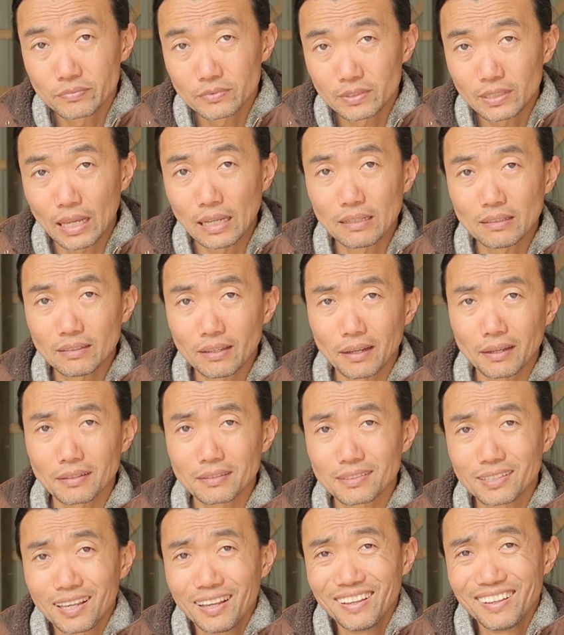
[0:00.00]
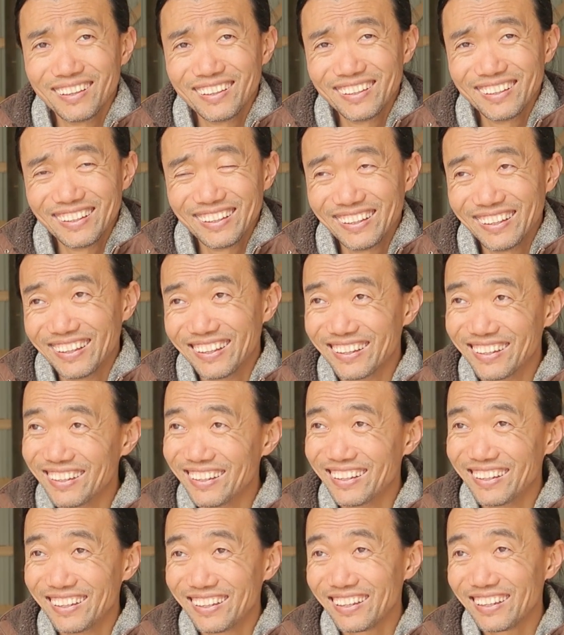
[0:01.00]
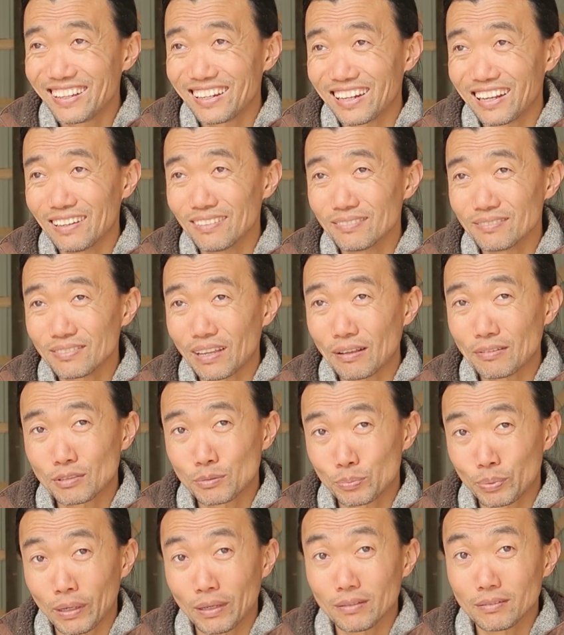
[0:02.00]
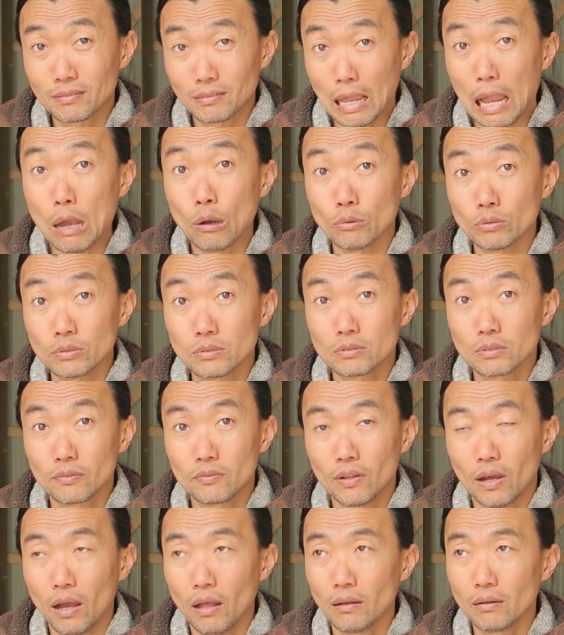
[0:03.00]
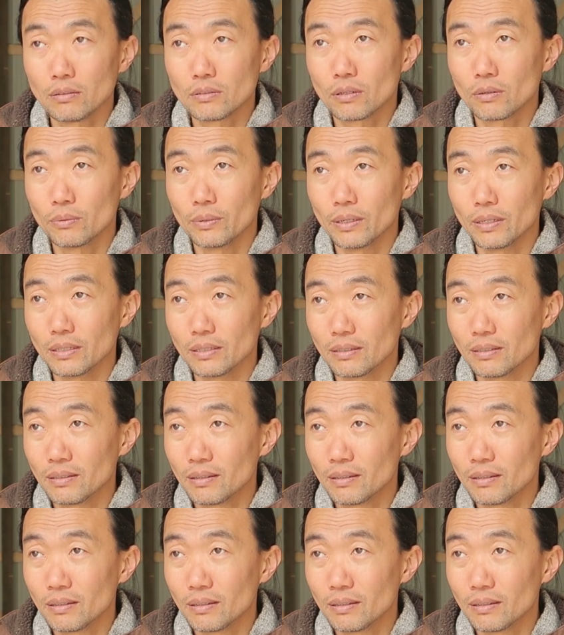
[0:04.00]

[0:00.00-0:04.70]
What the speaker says: 10 things, and I spent thousands of dollars already.